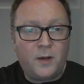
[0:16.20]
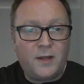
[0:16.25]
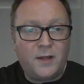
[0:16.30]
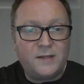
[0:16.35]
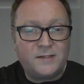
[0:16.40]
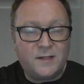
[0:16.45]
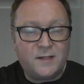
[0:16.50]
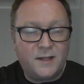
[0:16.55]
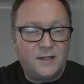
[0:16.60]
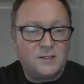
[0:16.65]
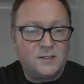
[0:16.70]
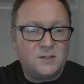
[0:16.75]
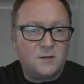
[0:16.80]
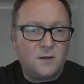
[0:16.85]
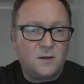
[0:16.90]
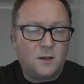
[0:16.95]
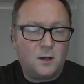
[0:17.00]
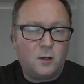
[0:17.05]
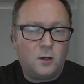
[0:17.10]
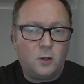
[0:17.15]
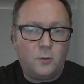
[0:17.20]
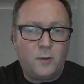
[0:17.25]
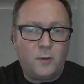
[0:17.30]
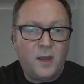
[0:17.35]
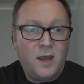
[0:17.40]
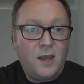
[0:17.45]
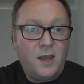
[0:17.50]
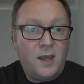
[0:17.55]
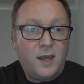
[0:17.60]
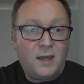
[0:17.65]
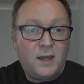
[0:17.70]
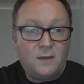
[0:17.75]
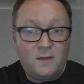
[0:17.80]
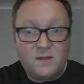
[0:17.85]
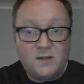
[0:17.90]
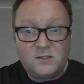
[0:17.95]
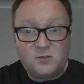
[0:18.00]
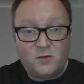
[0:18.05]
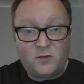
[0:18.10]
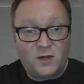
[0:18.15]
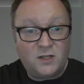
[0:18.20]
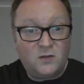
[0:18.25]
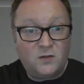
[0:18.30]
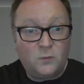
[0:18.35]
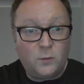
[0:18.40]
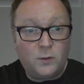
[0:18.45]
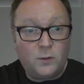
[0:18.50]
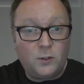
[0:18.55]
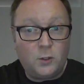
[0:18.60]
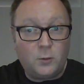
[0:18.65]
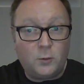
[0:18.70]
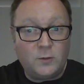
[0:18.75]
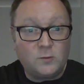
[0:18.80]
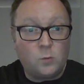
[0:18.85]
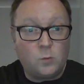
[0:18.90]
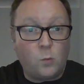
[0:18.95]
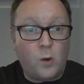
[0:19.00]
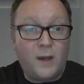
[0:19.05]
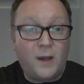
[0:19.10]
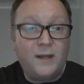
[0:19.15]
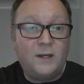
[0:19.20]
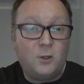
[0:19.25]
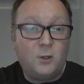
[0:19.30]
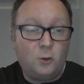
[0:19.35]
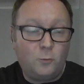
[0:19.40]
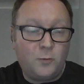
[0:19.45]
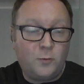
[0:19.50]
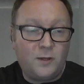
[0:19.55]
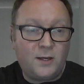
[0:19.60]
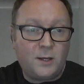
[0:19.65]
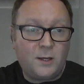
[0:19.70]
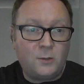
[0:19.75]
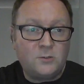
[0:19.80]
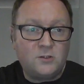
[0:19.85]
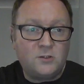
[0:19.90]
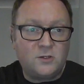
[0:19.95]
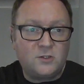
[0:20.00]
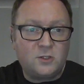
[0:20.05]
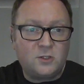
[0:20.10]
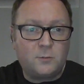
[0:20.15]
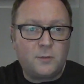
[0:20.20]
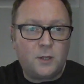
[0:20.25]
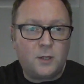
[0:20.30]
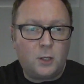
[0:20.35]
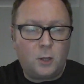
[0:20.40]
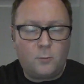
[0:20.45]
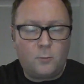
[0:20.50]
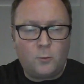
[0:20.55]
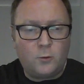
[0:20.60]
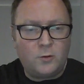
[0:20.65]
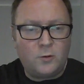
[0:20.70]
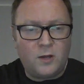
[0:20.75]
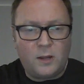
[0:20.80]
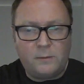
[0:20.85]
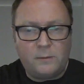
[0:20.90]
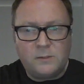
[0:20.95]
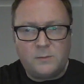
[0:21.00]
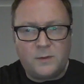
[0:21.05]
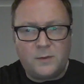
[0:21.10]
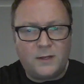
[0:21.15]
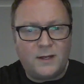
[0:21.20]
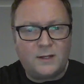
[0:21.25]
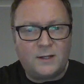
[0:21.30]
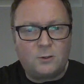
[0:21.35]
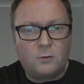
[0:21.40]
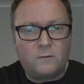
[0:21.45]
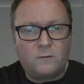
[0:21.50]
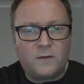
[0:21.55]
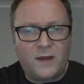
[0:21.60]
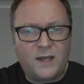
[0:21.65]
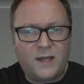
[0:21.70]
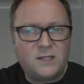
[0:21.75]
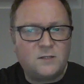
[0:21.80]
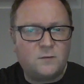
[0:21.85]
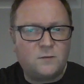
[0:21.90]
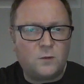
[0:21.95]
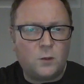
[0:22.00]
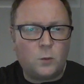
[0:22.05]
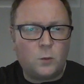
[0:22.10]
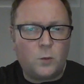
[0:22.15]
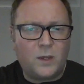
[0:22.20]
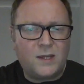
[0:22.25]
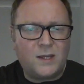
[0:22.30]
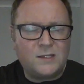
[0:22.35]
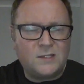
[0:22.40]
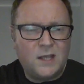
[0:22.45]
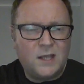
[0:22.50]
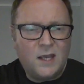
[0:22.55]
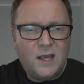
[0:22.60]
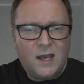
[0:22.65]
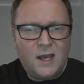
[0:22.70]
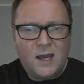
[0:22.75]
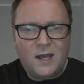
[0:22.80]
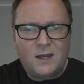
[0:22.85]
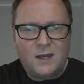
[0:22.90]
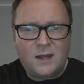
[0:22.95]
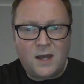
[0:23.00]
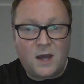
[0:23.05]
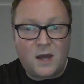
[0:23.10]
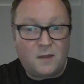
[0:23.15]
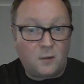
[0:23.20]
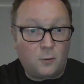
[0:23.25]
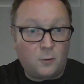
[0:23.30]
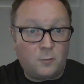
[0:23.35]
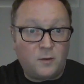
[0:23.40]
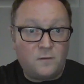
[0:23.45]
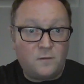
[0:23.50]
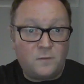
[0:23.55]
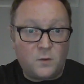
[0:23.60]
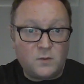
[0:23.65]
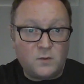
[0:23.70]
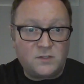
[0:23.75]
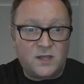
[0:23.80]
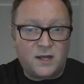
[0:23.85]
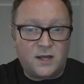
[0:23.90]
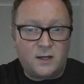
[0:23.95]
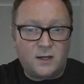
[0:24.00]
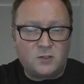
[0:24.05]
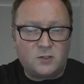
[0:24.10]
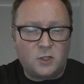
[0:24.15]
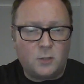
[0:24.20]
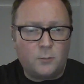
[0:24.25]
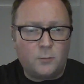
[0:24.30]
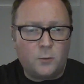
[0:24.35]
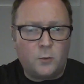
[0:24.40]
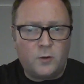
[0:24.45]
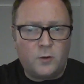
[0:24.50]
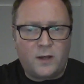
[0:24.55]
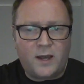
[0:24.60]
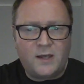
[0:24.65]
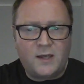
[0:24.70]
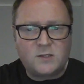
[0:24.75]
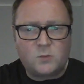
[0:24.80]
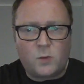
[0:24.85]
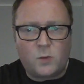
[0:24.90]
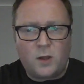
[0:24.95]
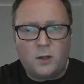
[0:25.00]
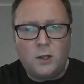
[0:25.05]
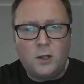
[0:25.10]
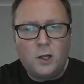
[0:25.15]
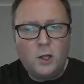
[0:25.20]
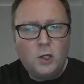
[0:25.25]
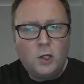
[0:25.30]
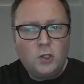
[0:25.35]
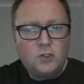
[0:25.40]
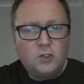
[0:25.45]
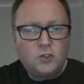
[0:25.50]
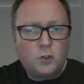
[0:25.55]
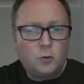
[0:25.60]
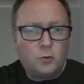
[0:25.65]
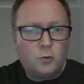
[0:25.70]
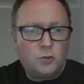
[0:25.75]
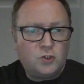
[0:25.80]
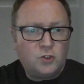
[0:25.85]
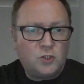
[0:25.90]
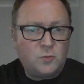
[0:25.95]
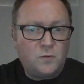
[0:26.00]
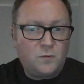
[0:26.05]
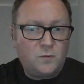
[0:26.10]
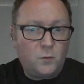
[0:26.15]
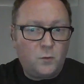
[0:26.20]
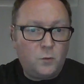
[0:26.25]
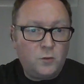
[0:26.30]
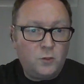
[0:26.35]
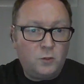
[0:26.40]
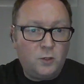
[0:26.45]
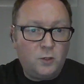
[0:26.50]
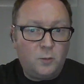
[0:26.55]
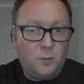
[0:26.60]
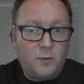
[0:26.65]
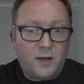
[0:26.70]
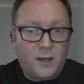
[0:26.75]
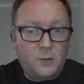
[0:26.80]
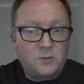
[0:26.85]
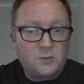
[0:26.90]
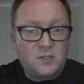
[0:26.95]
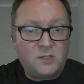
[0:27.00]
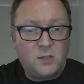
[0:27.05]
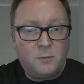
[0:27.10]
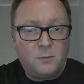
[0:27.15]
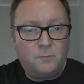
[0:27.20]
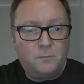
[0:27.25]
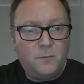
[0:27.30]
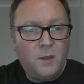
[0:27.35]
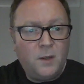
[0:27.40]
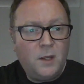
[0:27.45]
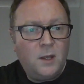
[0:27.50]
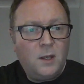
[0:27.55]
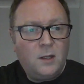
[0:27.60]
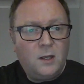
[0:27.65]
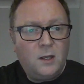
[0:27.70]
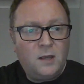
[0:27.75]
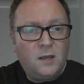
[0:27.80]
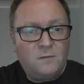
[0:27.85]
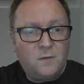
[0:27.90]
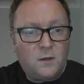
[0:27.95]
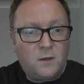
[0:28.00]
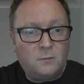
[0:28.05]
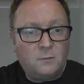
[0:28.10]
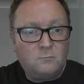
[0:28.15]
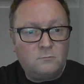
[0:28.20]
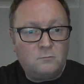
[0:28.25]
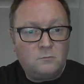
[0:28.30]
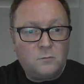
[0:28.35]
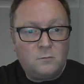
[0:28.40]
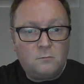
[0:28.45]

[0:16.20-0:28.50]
players linked to the club. And this transfer window is wide open now, so there's going to be a lot more names being linked over the next few weeks. And I think there'll be a few signings on the board as well. So just before we do a little bit of housekeeping, if you